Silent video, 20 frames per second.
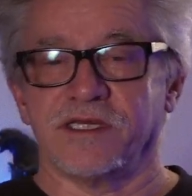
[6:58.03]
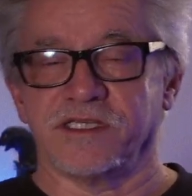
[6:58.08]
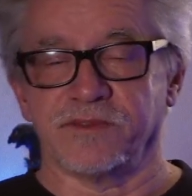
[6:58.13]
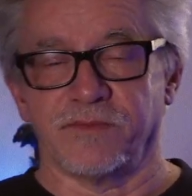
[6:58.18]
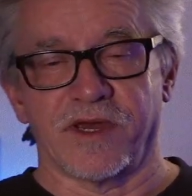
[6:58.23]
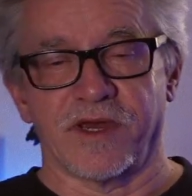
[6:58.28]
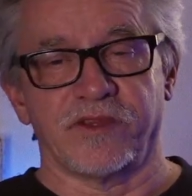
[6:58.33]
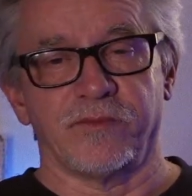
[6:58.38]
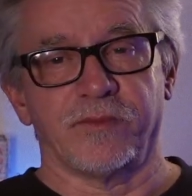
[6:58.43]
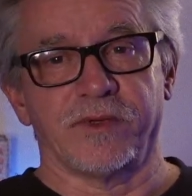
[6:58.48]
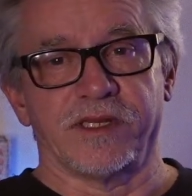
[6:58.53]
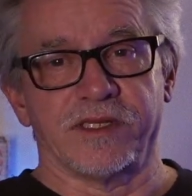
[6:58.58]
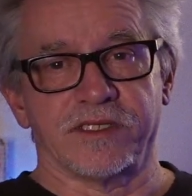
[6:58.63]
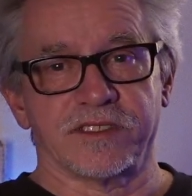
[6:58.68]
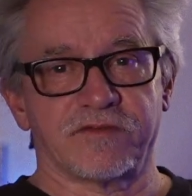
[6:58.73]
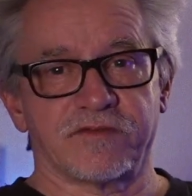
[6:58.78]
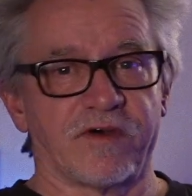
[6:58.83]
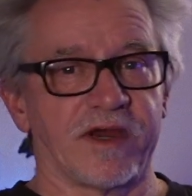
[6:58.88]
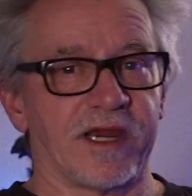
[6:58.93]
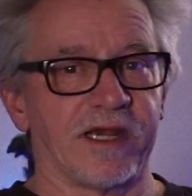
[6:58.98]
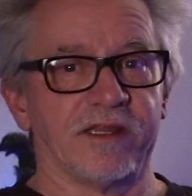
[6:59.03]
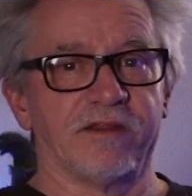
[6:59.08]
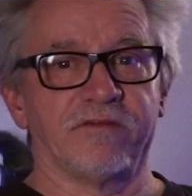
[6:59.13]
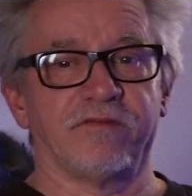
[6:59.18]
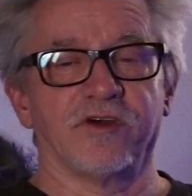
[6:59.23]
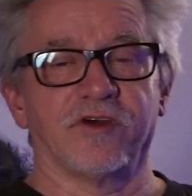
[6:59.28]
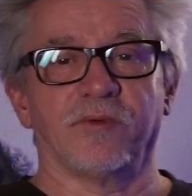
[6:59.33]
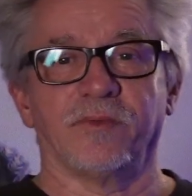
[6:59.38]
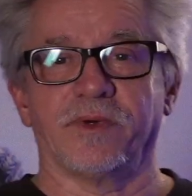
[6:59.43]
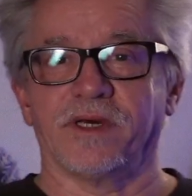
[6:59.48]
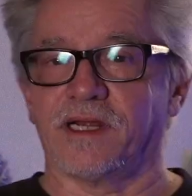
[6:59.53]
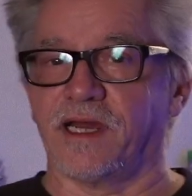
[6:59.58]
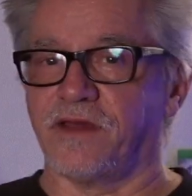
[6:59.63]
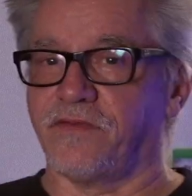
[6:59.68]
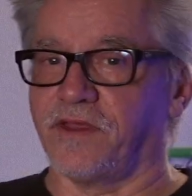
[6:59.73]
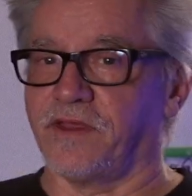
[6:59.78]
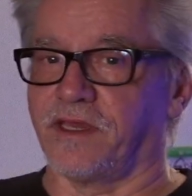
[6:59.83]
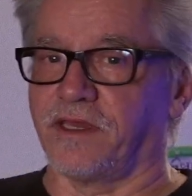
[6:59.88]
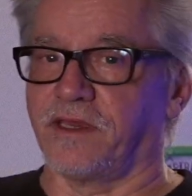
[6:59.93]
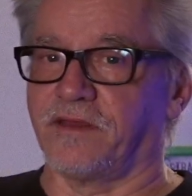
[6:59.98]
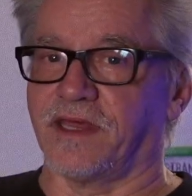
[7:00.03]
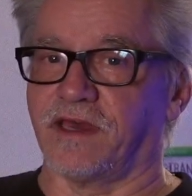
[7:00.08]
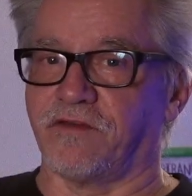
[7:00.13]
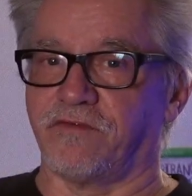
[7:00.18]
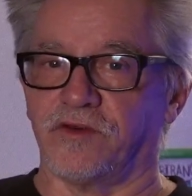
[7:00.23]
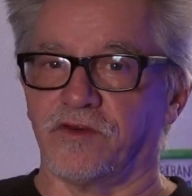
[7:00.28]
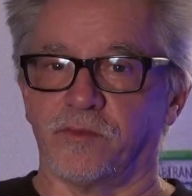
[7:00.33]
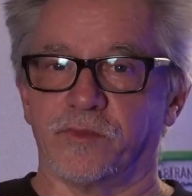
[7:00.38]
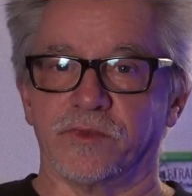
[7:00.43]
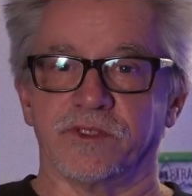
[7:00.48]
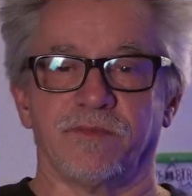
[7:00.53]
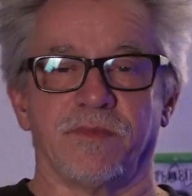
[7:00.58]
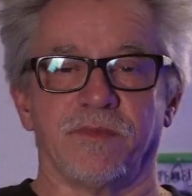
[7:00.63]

Matthew Modine is fine in the film, but I think that film was